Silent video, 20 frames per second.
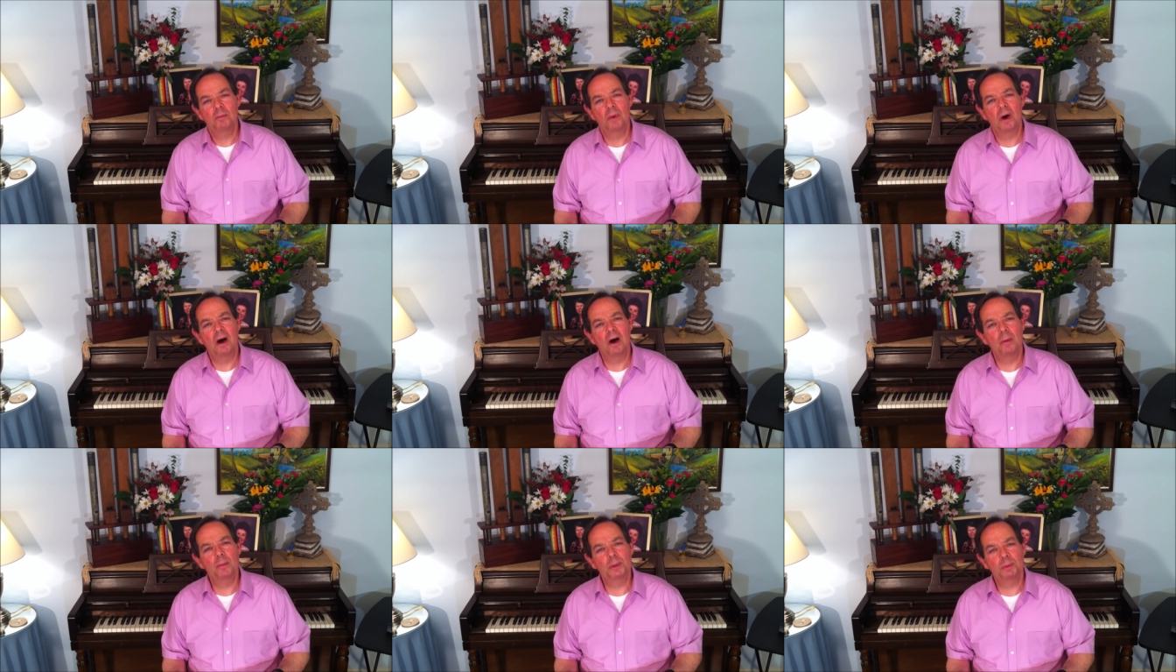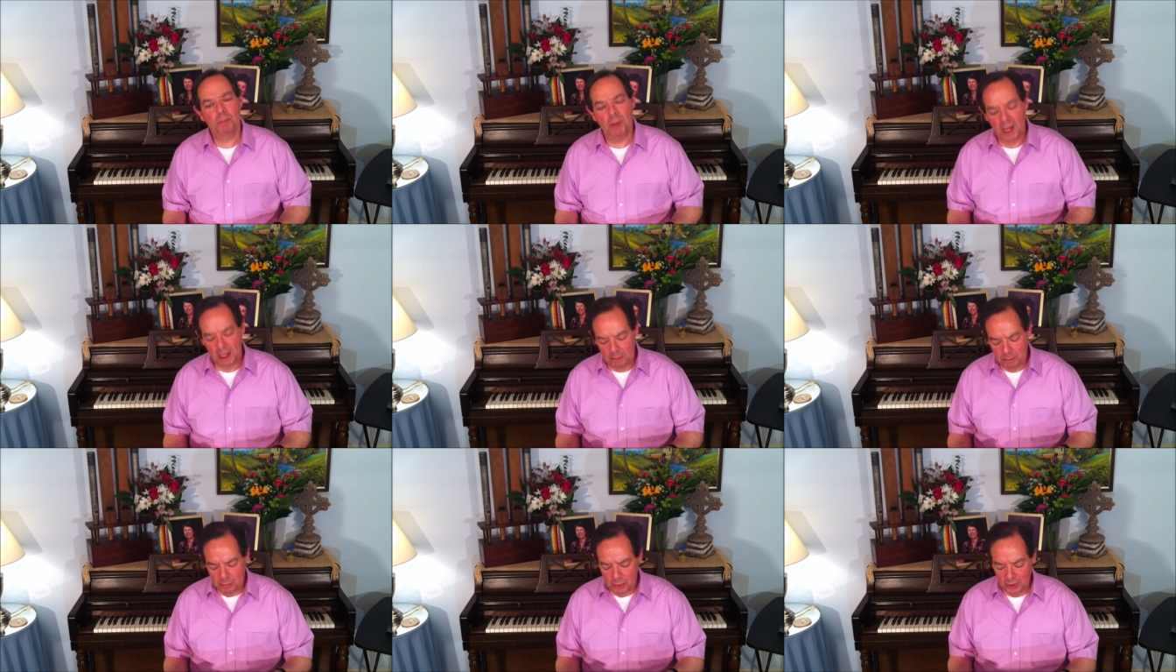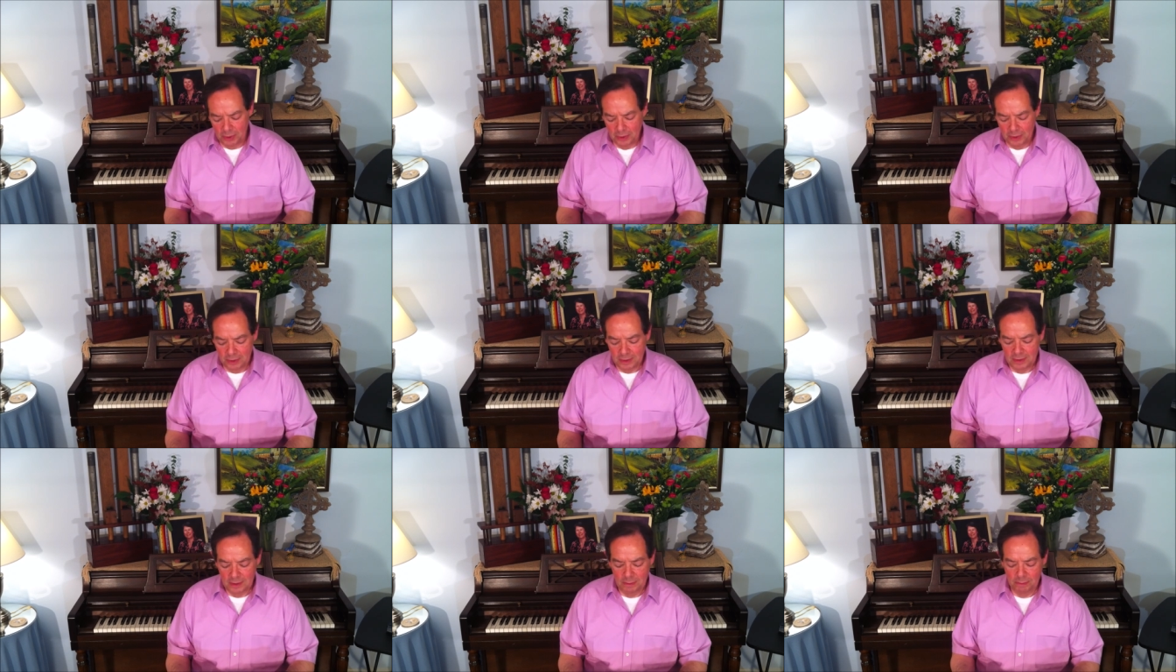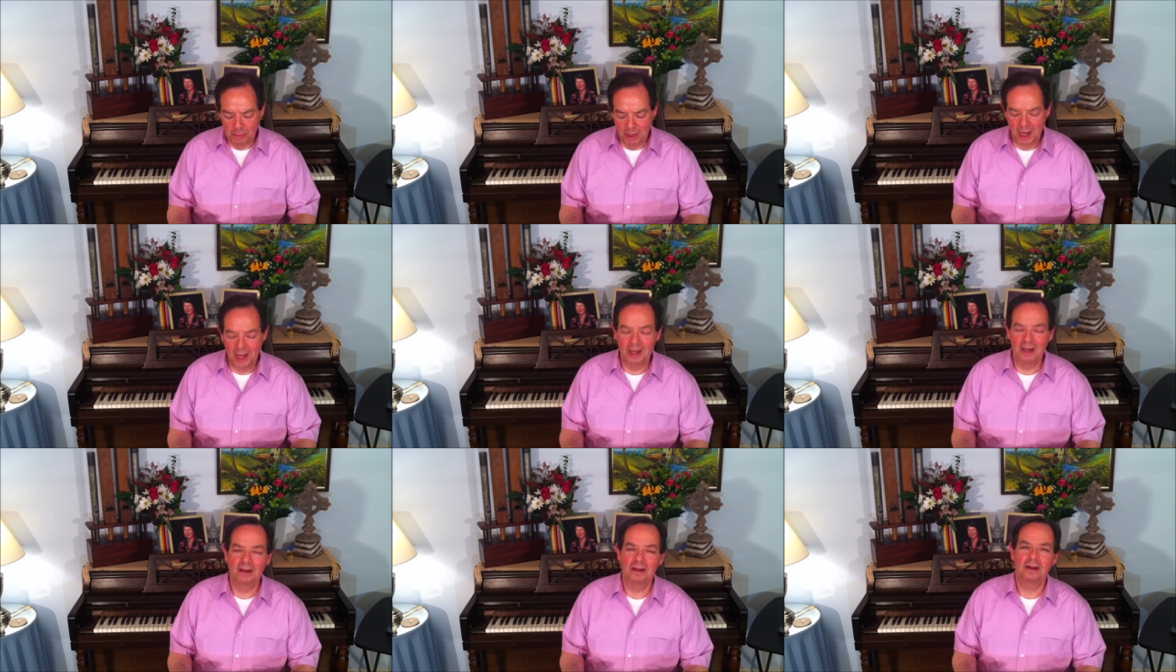moms by birth,
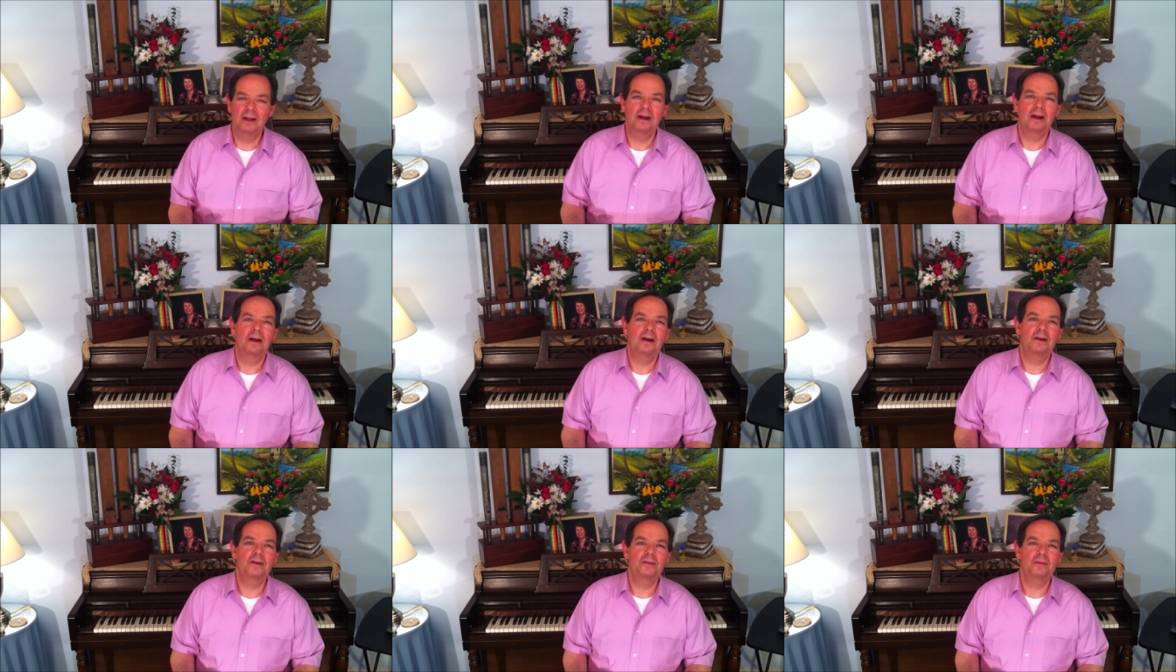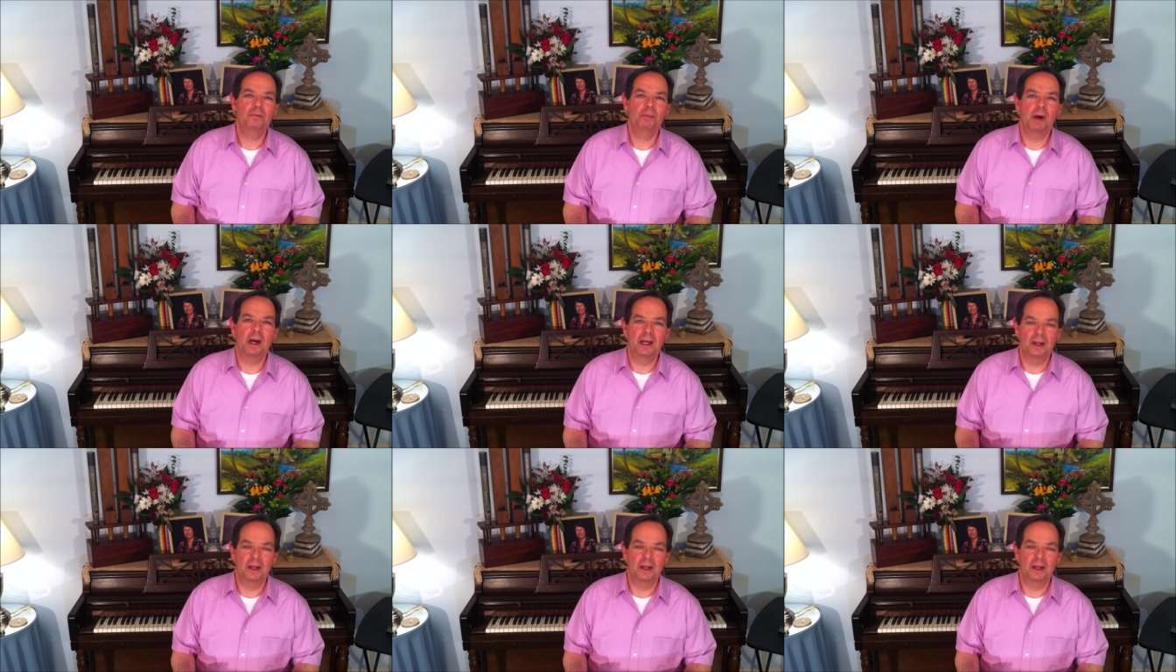by love,